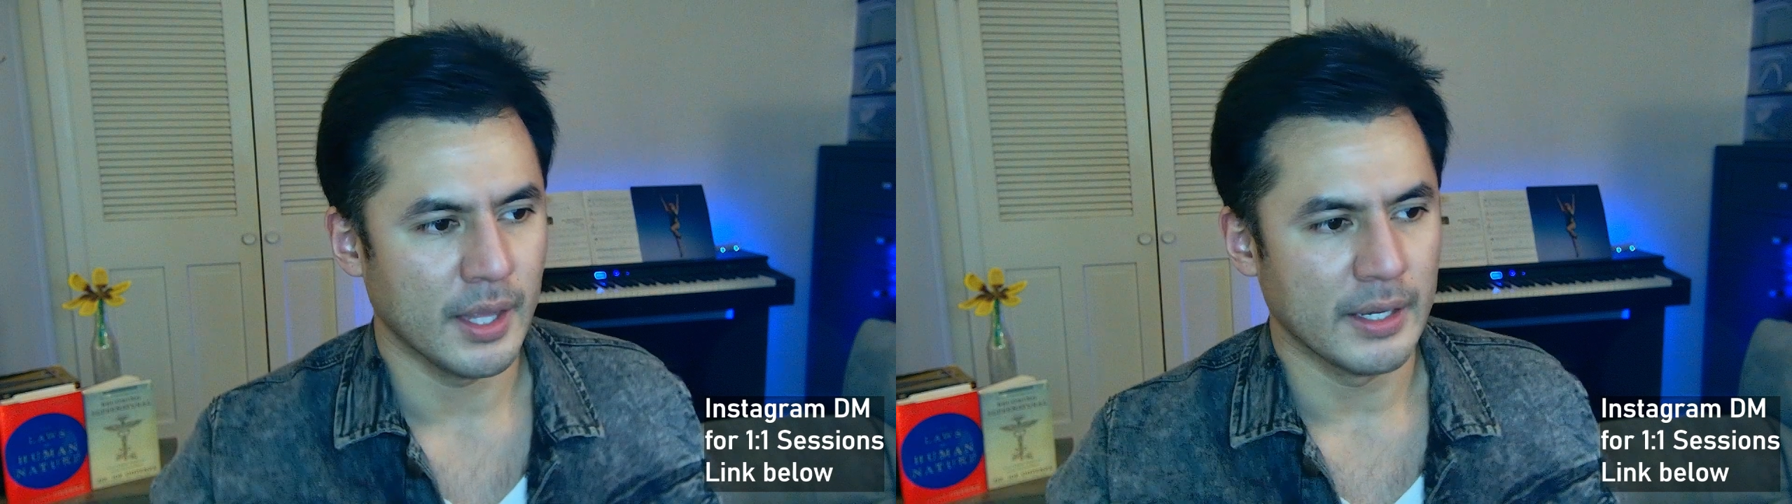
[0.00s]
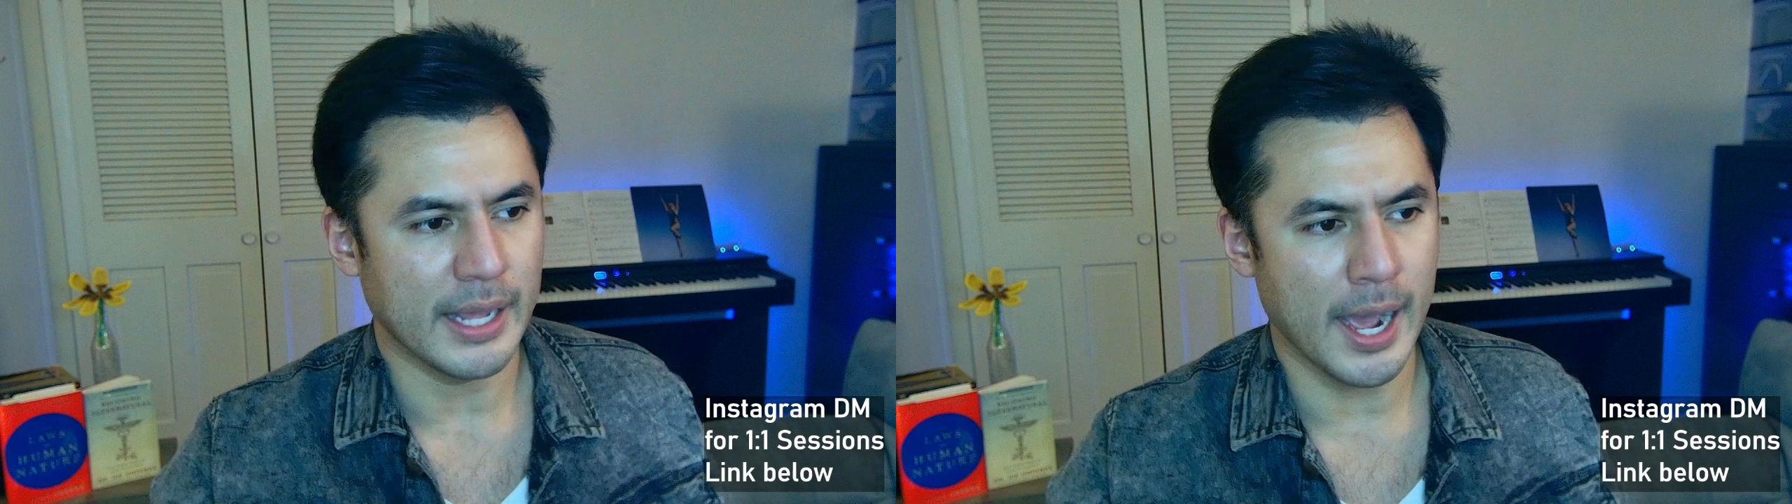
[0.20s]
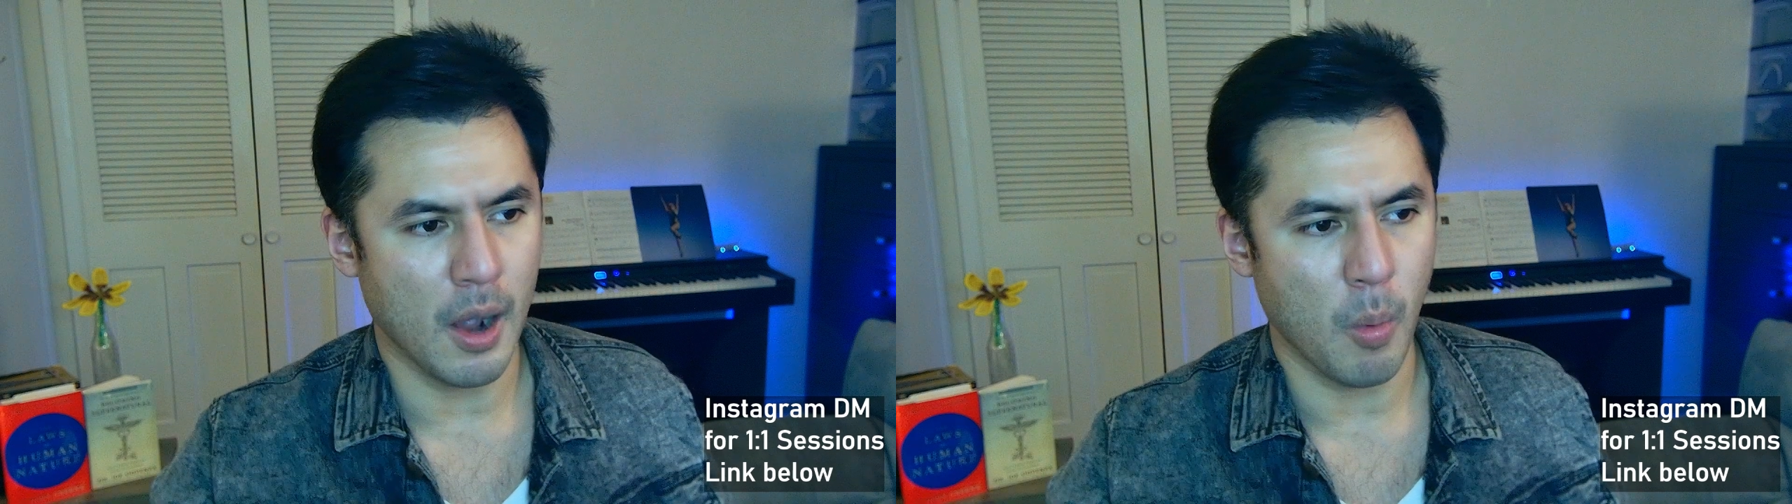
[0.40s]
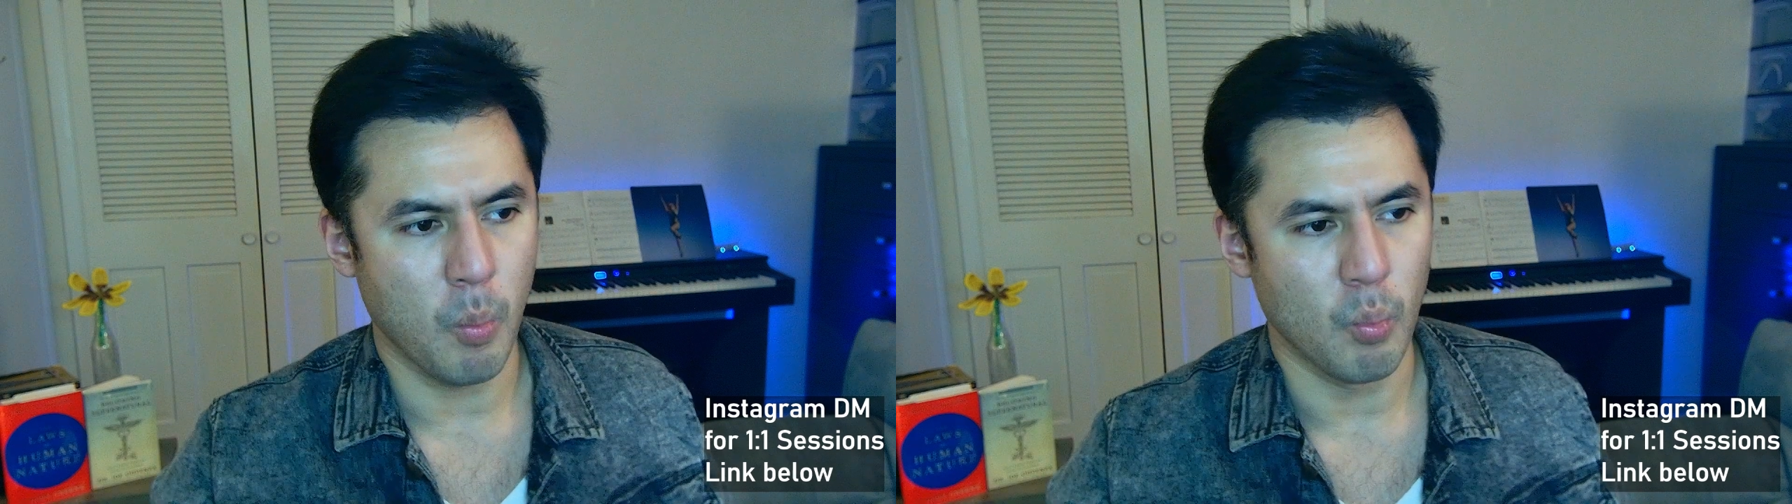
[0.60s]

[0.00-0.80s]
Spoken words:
Now,